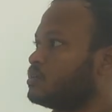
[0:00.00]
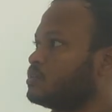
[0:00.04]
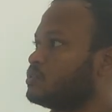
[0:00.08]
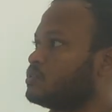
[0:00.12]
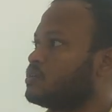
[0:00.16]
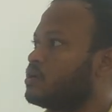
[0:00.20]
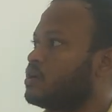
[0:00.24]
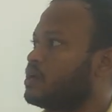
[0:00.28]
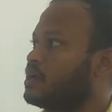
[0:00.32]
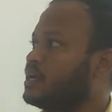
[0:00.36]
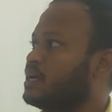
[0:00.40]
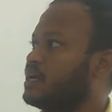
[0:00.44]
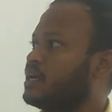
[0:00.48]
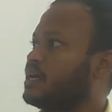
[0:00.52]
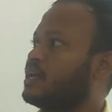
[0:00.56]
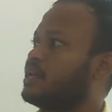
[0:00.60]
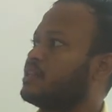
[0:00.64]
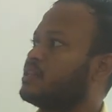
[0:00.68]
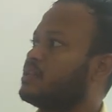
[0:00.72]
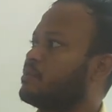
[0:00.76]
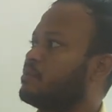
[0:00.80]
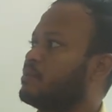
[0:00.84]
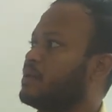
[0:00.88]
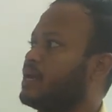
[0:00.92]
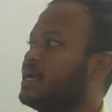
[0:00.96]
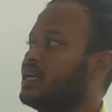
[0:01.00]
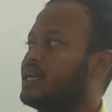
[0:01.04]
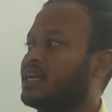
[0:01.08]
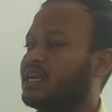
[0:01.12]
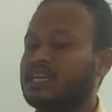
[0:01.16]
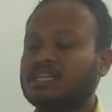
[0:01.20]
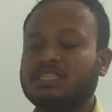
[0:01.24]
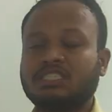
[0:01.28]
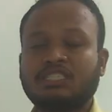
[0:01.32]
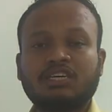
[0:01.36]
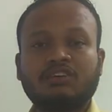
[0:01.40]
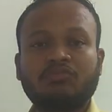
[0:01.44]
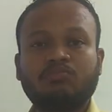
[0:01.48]
So here the
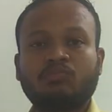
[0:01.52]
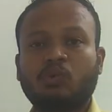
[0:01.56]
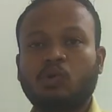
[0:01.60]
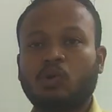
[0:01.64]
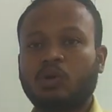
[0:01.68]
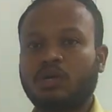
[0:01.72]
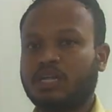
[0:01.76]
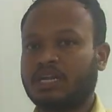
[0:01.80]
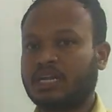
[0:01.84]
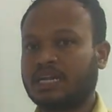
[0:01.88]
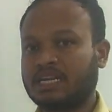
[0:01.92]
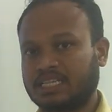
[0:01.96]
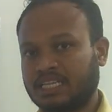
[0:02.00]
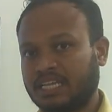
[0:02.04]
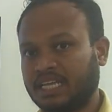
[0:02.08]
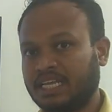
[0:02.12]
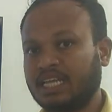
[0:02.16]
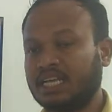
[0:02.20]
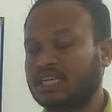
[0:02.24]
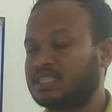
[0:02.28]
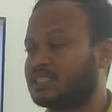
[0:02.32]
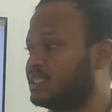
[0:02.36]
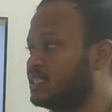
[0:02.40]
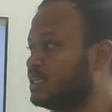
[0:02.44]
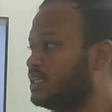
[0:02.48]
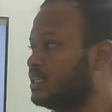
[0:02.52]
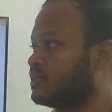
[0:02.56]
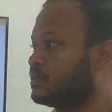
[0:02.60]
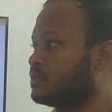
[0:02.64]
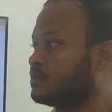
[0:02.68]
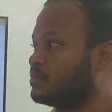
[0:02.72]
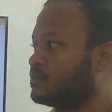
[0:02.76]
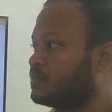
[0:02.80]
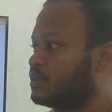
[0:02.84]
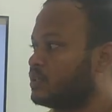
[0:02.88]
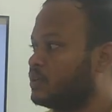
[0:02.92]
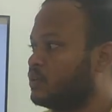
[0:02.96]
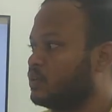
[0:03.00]
maintenance of motor and the ESC.
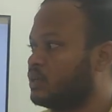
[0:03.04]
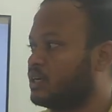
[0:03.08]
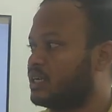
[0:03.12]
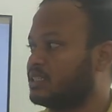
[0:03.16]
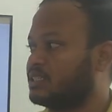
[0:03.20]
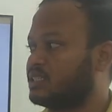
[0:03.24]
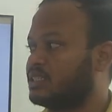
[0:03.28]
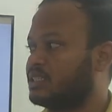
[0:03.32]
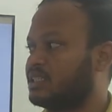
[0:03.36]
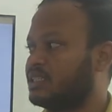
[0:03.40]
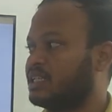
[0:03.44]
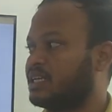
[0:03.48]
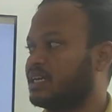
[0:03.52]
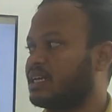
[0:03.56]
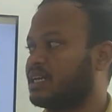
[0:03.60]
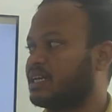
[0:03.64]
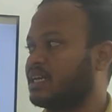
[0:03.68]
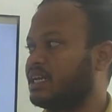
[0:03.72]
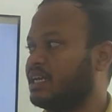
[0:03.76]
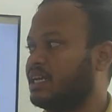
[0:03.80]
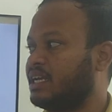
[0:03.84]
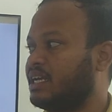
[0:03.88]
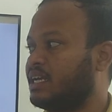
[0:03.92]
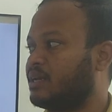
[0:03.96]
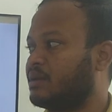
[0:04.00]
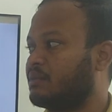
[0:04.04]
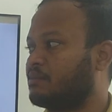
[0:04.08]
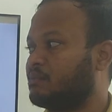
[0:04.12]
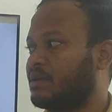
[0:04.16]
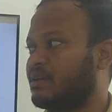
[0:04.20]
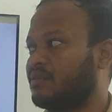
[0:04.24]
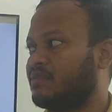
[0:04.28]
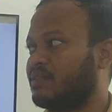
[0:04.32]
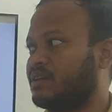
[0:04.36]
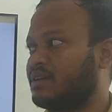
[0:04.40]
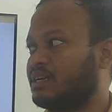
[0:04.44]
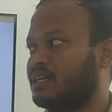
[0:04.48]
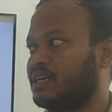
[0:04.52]
You can see the clean
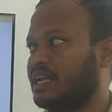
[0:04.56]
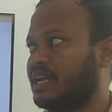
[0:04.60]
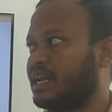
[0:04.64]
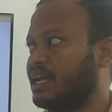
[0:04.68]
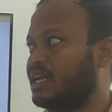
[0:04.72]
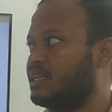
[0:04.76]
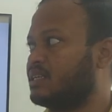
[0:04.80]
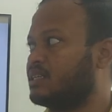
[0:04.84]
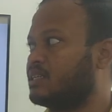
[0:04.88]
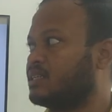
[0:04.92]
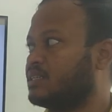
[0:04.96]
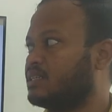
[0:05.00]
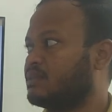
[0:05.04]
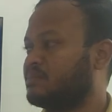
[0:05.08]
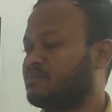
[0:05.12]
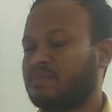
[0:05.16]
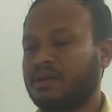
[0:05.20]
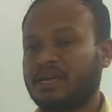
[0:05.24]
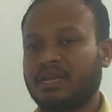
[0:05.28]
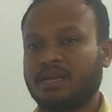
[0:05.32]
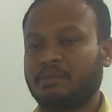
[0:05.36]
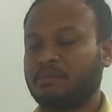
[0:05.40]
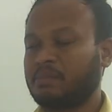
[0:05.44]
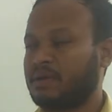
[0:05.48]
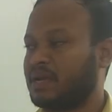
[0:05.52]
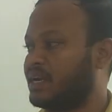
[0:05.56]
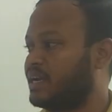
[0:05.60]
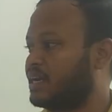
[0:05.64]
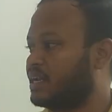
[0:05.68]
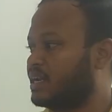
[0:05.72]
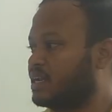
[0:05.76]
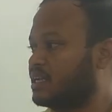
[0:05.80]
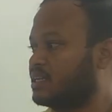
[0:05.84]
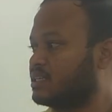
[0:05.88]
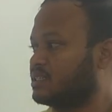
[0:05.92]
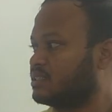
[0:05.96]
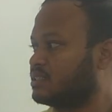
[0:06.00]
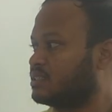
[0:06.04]
power terrain, main
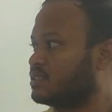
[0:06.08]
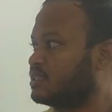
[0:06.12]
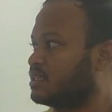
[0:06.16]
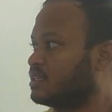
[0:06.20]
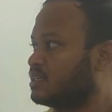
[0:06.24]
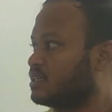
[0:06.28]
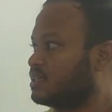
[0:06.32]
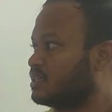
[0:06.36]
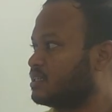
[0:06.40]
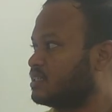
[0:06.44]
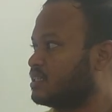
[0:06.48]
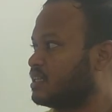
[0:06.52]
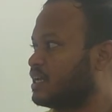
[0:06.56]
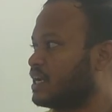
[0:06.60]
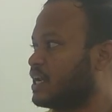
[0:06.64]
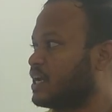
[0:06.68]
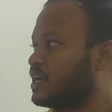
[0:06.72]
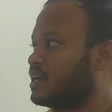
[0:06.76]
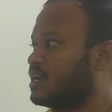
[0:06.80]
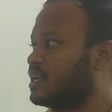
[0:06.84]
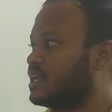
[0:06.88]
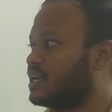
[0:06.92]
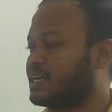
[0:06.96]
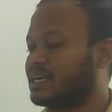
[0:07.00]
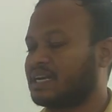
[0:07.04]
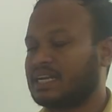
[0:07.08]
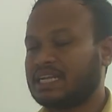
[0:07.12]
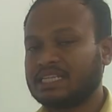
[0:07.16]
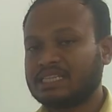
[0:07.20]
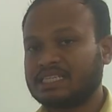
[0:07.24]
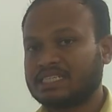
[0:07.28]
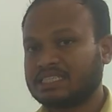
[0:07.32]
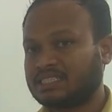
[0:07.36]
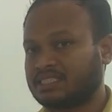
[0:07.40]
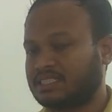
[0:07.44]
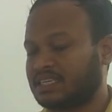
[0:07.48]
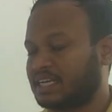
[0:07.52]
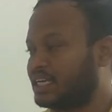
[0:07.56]
maintenance, the regular clean
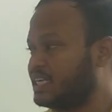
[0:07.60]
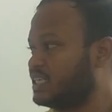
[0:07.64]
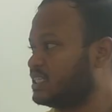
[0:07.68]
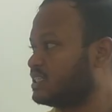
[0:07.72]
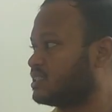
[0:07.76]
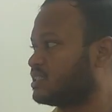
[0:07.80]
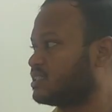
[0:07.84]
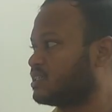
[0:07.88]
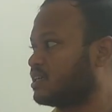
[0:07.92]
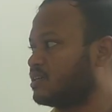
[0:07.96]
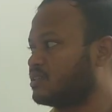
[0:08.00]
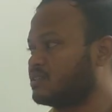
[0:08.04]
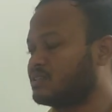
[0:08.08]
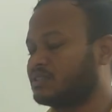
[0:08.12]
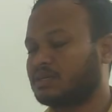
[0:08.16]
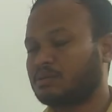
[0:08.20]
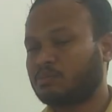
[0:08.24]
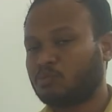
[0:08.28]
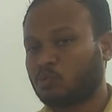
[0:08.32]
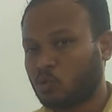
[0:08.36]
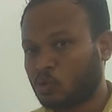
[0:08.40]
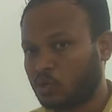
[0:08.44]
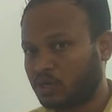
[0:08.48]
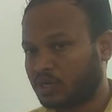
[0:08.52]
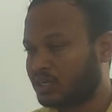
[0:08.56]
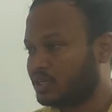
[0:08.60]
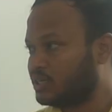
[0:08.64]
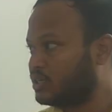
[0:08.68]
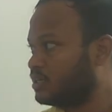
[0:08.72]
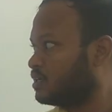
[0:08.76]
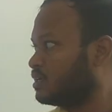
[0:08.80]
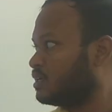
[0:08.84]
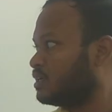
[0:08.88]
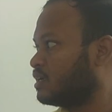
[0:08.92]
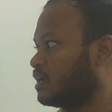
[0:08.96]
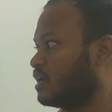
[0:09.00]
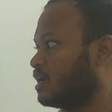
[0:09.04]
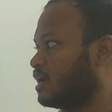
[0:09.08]
the strains on the
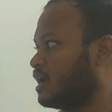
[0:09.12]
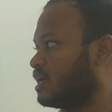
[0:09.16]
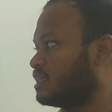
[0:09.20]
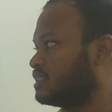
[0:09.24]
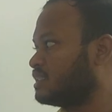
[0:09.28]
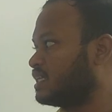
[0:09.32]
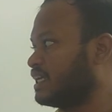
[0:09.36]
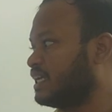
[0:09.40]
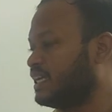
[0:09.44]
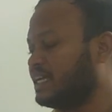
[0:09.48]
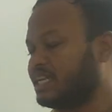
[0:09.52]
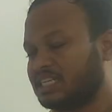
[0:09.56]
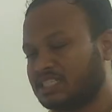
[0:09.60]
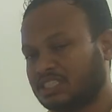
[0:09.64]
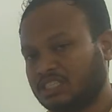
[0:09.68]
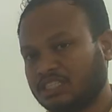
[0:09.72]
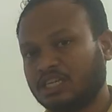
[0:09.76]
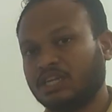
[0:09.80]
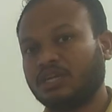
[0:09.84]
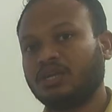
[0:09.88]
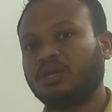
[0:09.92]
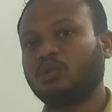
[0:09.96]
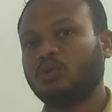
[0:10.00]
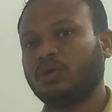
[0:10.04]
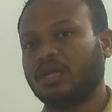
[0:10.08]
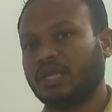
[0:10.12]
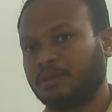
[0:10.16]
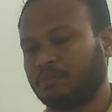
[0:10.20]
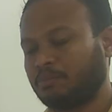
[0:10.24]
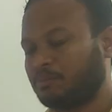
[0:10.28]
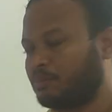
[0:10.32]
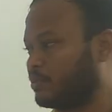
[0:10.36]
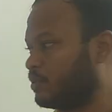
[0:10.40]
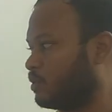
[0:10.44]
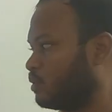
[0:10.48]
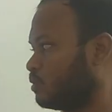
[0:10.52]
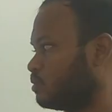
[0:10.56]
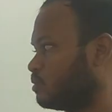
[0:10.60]
motor and the ESC to
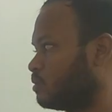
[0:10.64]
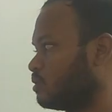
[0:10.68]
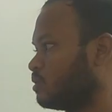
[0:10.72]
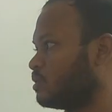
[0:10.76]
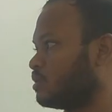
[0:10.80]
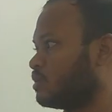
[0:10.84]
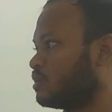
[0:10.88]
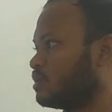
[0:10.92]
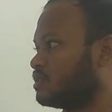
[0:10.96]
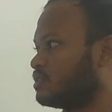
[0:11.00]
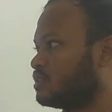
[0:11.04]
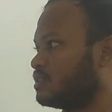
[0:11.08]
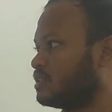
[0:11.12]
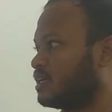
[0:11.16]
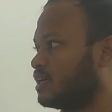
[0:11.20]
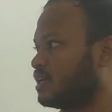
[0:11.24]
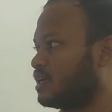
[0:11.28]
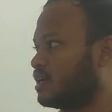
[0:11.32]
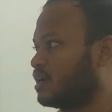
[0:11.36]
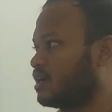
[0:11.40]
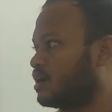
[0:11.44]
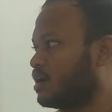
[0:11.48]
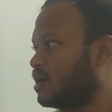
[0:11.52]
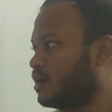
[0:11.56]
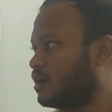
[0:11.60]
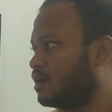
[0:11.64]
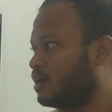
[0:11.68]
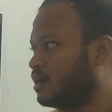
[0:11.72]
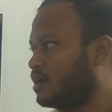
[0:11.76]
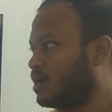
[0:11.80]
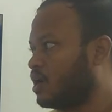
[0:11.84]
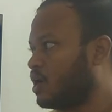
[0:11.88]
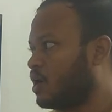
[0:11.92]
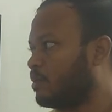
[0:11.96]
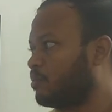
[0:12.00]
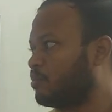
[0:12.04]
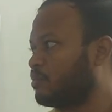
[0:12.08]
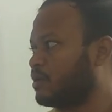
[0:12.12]
improve the
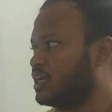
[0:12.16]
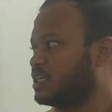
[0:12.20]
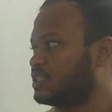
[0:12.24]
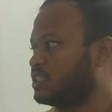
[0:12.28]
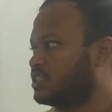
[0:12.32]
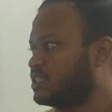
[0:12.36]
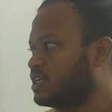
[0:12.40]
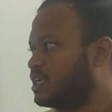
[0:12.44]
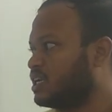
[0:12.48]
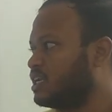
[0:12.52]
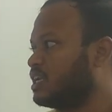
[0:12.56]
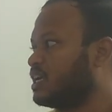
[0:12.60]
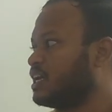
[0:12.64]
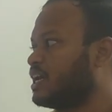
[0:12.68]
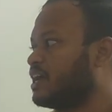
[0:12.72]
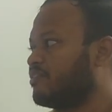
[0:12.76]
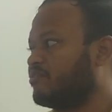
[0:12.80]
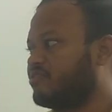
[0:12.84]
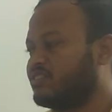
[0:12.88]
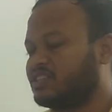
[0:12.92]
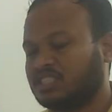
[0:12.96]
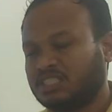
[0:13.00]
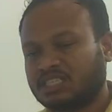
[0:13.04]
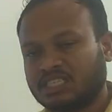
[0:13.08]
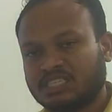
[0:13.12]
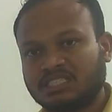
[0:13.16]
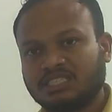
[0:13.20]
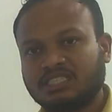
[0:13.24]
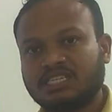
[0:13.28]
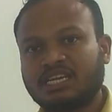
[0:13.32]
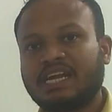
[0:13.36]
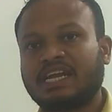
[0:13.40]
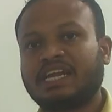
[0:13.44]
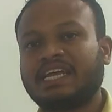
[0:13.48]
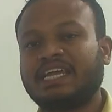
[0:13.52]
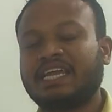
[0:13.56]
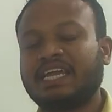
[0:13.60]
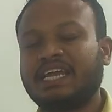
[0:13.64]
operational efficiency
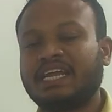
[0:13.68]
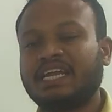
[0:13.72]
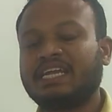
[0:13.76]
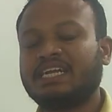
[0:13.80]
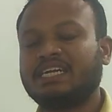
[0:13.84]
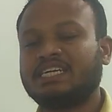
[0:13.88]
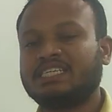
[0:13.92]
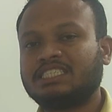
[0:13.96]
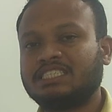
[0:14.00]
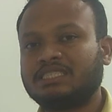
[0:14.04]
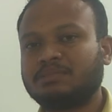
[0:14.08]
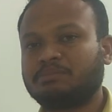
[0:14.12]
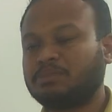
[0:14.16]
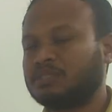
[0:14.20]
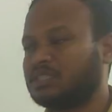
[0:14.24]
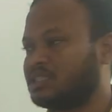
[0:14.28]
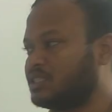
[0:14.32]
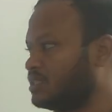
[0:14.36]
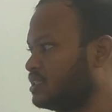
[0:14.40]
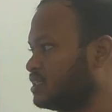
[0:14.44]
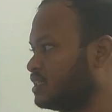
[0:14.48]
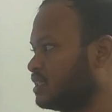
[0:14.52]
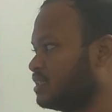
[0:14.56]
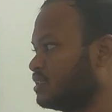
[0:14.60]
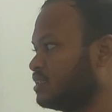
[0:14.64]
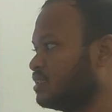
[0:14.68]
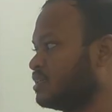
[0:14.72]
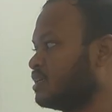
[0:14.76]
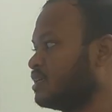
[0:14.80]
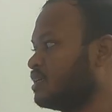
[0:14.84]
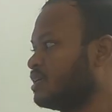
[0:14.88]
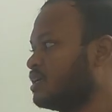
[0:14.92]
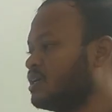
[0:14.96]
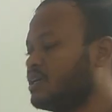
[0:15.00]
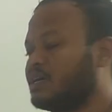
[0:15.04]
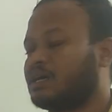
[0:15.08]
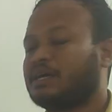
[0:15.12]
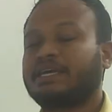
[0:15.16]
and heat dissipation
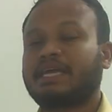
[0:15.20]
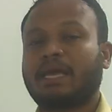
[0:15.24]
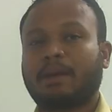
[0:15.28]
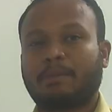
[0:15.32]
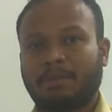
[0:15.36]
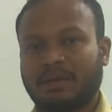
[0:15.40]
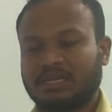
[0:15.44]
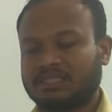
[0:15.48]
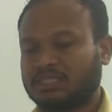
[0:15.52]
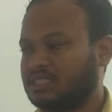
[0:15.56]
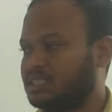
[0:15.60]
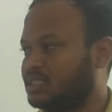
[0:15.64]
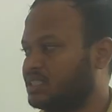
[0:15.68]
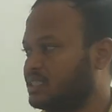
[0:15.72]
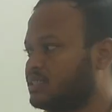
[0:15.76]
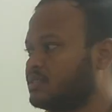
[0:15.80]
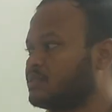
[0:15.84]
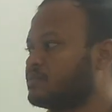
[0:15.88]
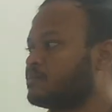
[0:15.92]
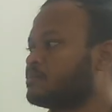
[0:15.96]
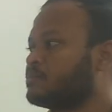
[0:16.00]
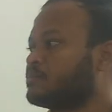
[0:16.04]
capacity.